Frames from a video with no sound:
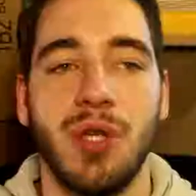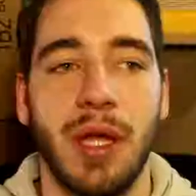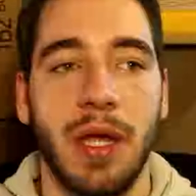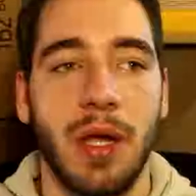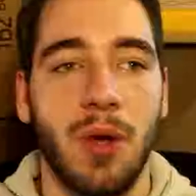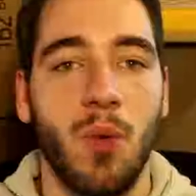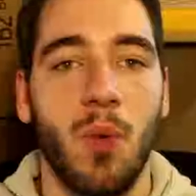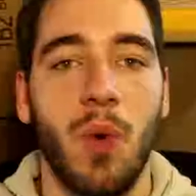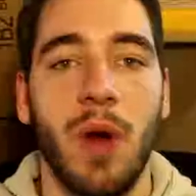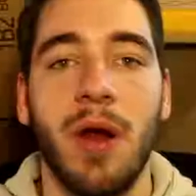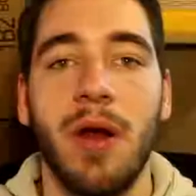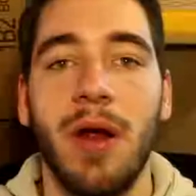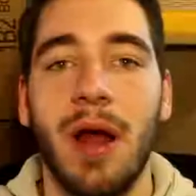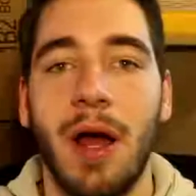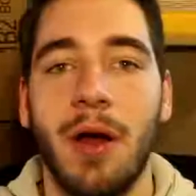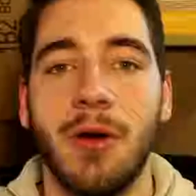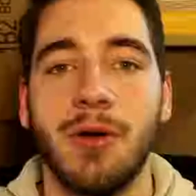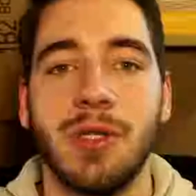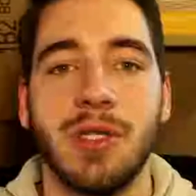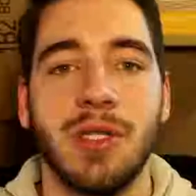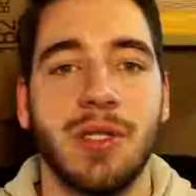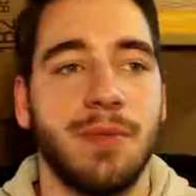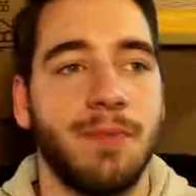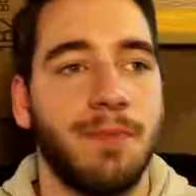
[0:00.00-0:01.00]
like
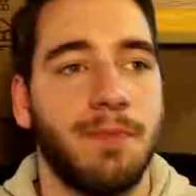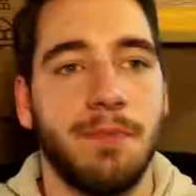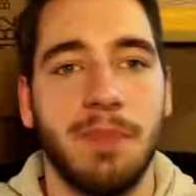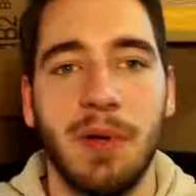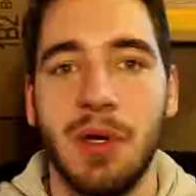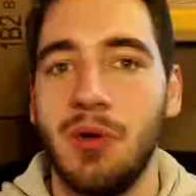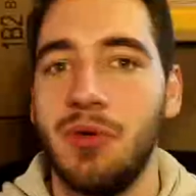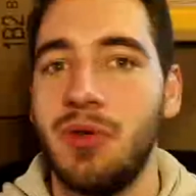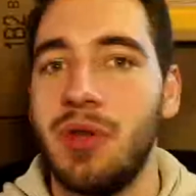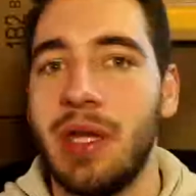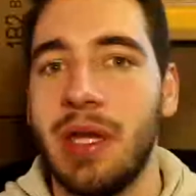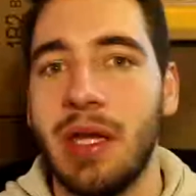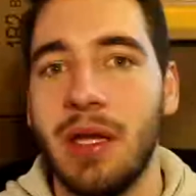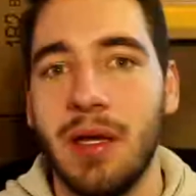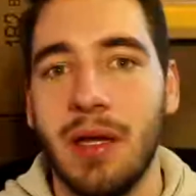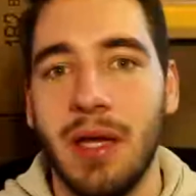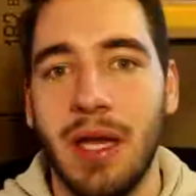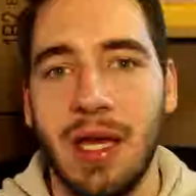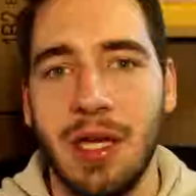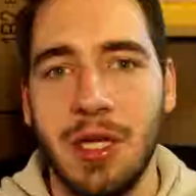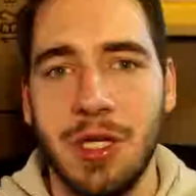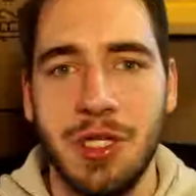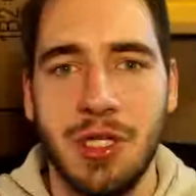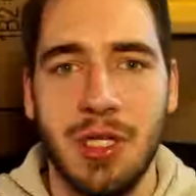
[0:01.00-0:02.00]
warehouse
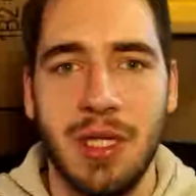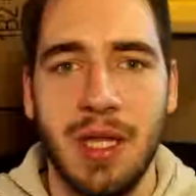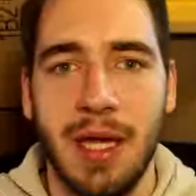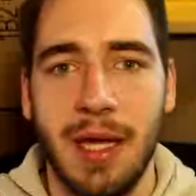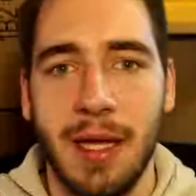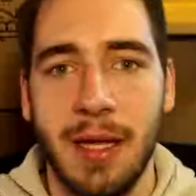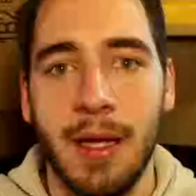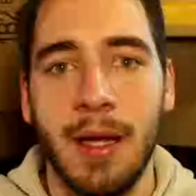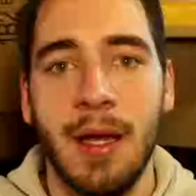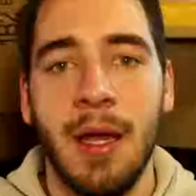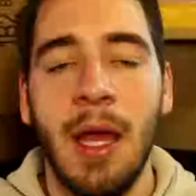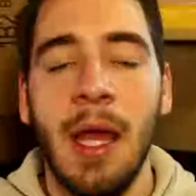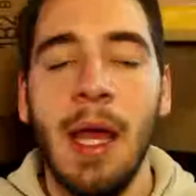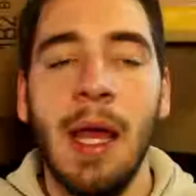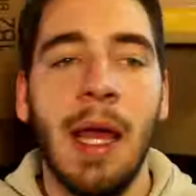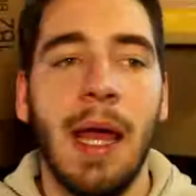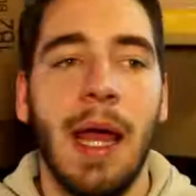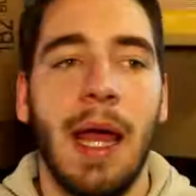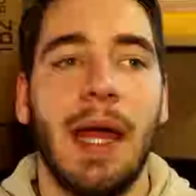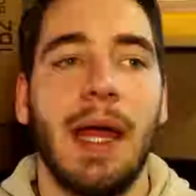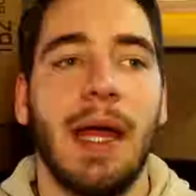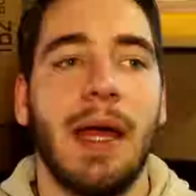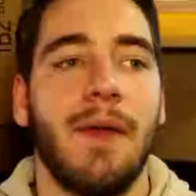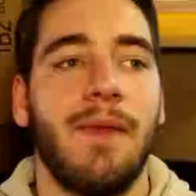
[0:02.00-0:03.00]
building-ish thing,
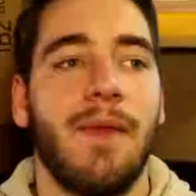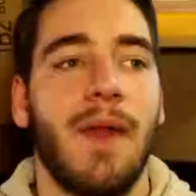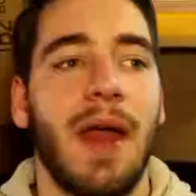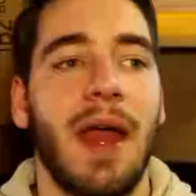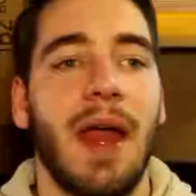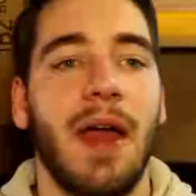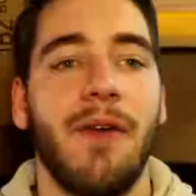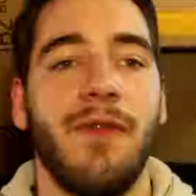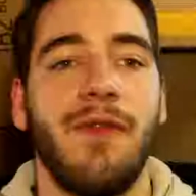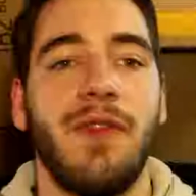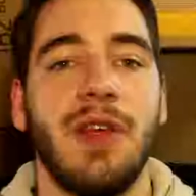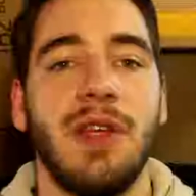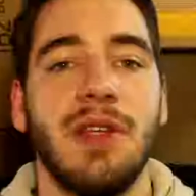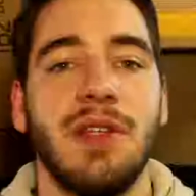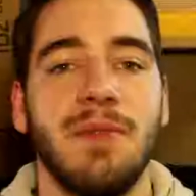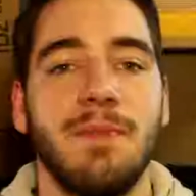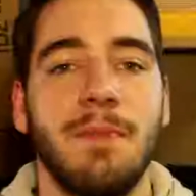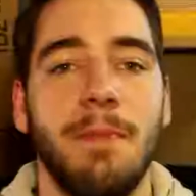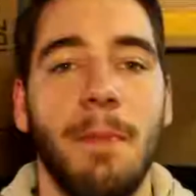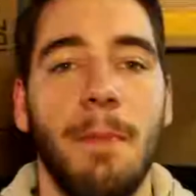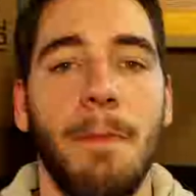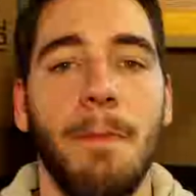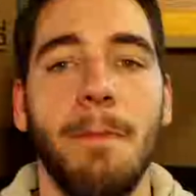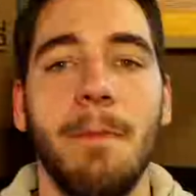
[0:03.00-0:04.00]
and they have these
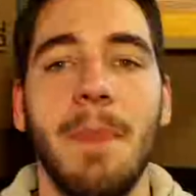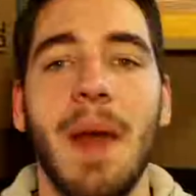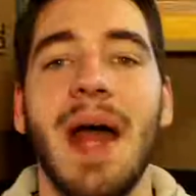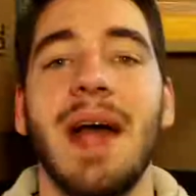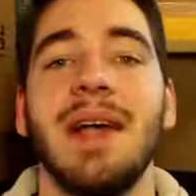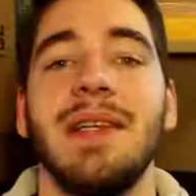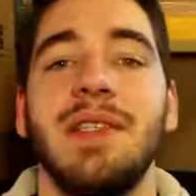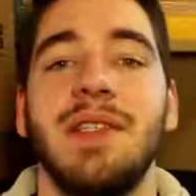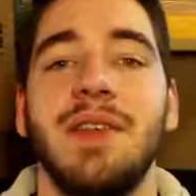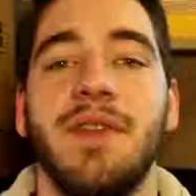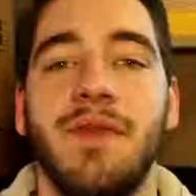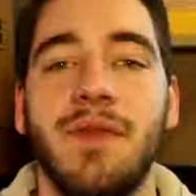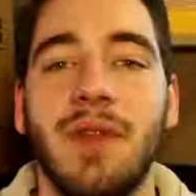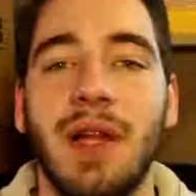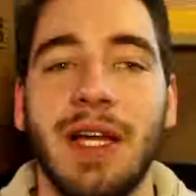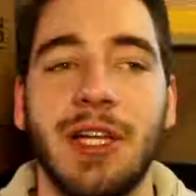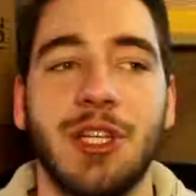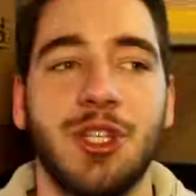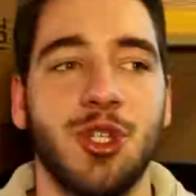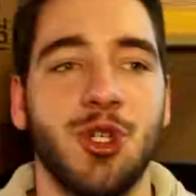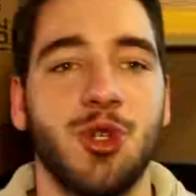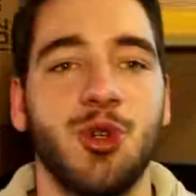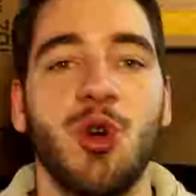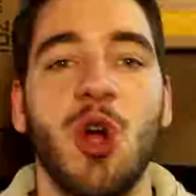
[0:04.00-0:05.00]
massive like
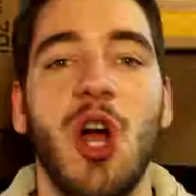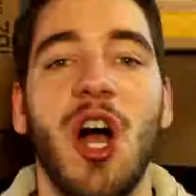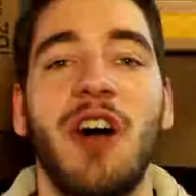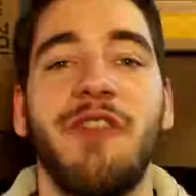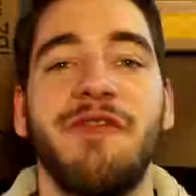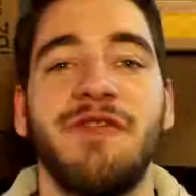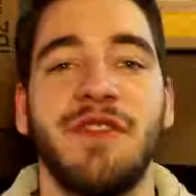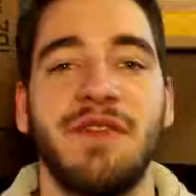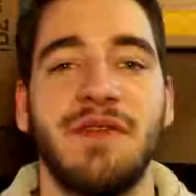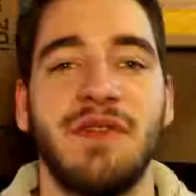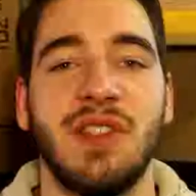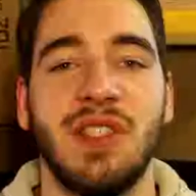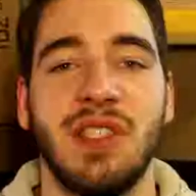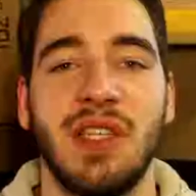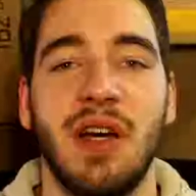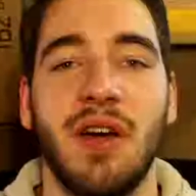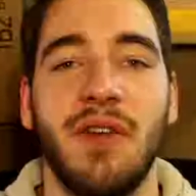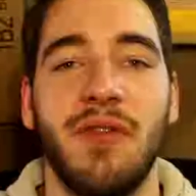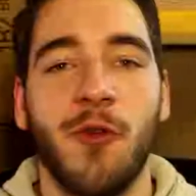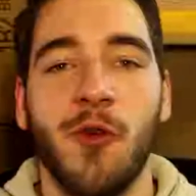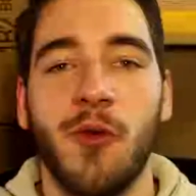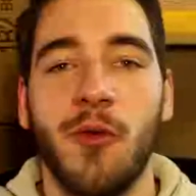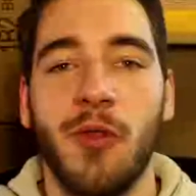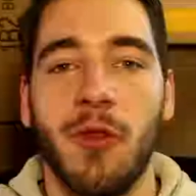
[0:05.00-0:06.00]
troughs of stuff.
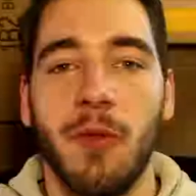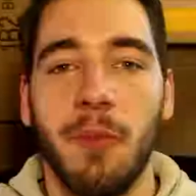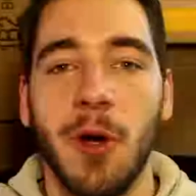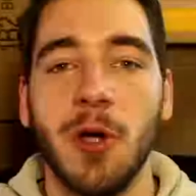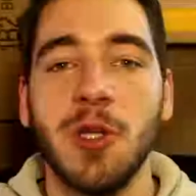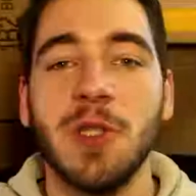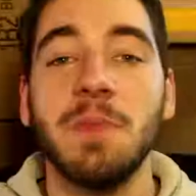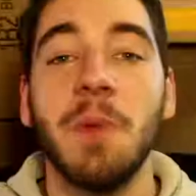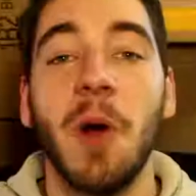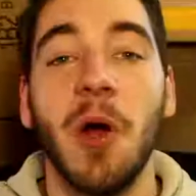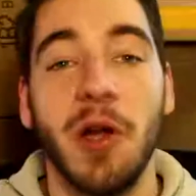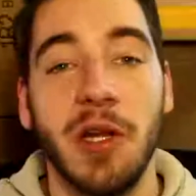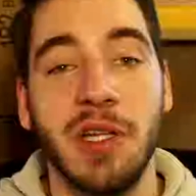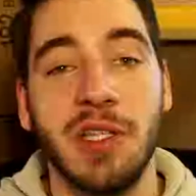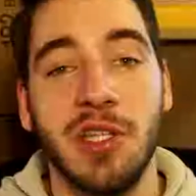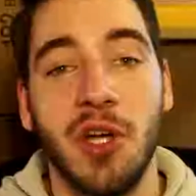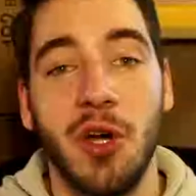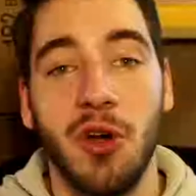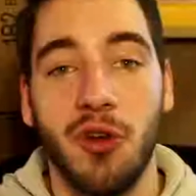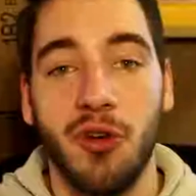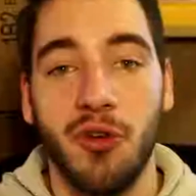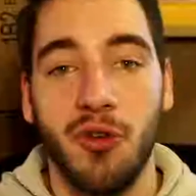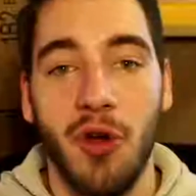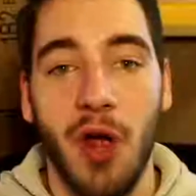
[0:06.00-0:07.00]
For the most part, it's
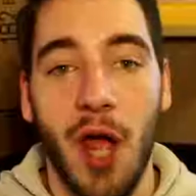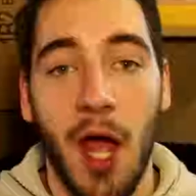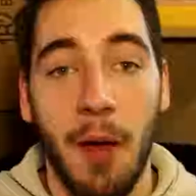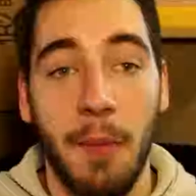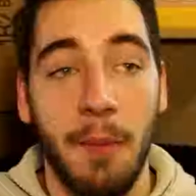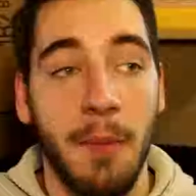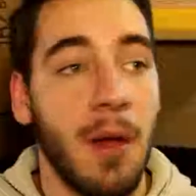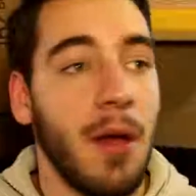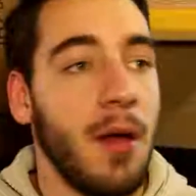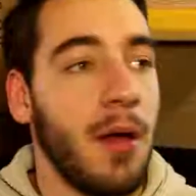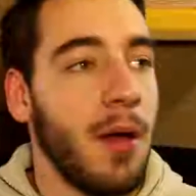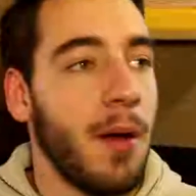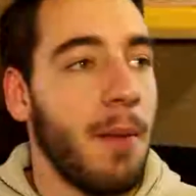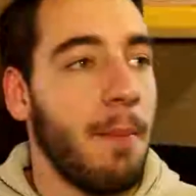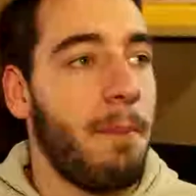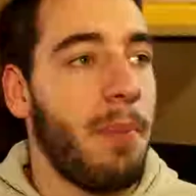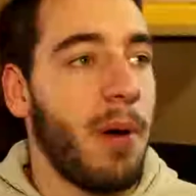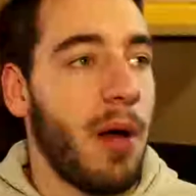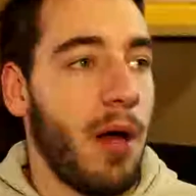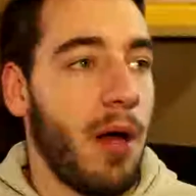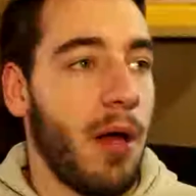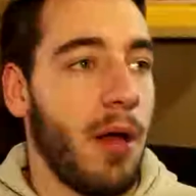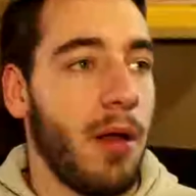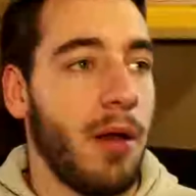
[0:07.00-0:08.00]
all crap,
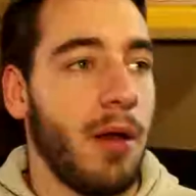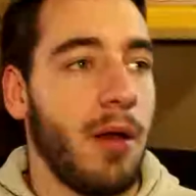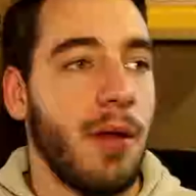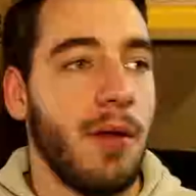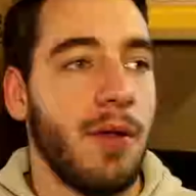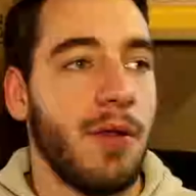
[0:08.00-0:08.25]
but